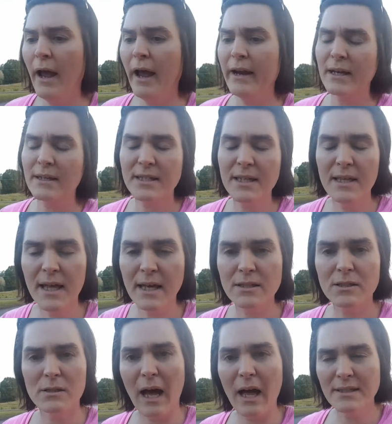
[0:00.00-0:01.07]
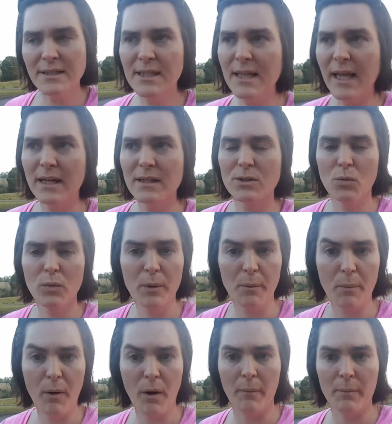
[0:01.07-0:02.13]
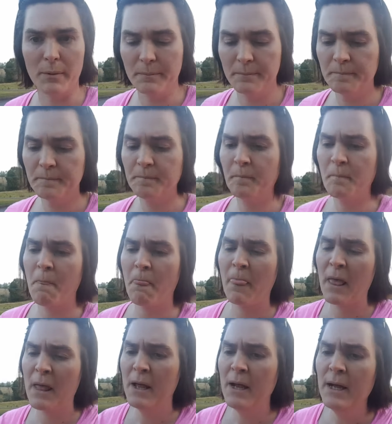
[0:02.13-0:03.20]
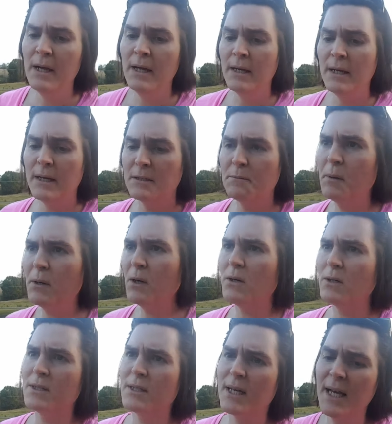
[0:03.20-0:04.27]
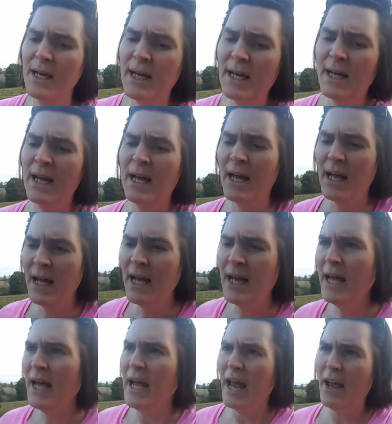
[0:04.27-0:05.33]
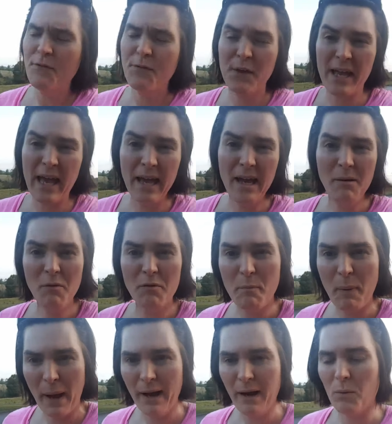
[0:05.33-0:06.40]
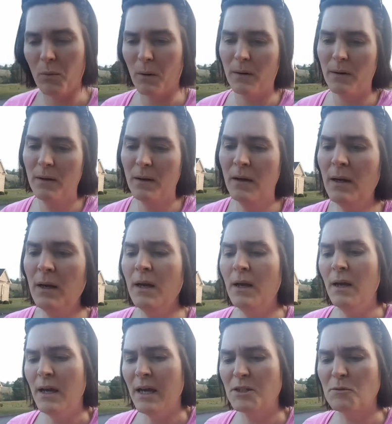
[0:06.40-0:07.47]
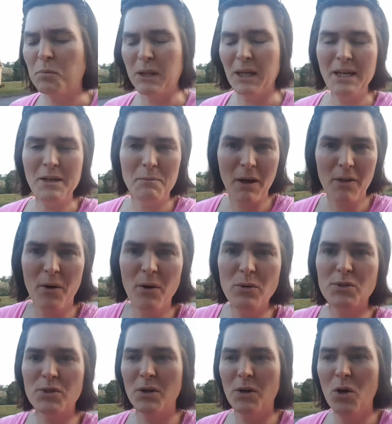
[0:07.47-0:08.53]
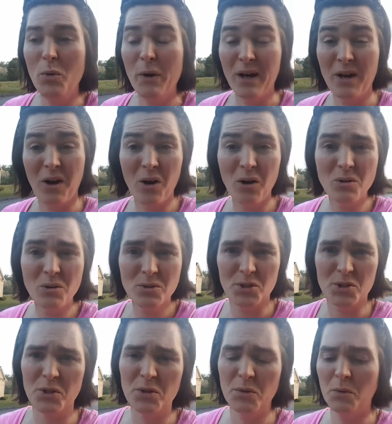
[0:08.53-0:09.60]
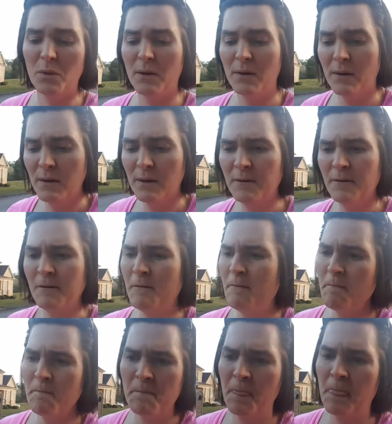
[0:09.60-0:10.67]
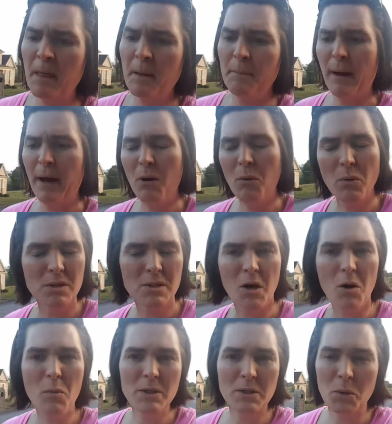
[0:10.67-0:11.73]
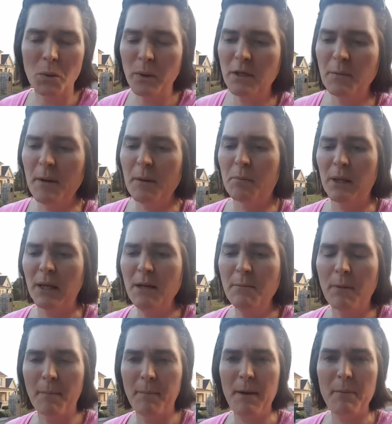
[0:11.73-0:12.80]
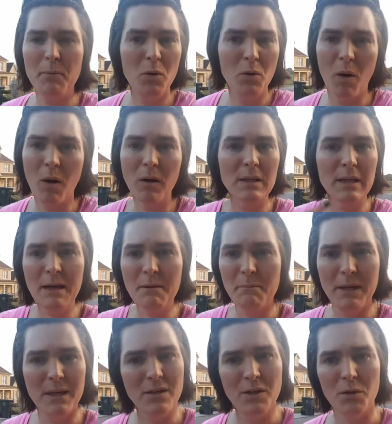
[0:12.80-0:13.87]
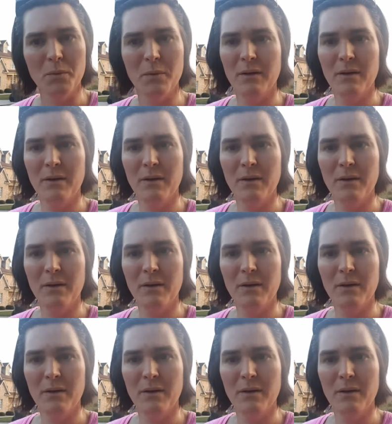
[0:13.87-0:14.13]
And I see that as a real problem. It's because if the game of power is played by those who it calls to, power is always going to be played by people who aren't like me and you.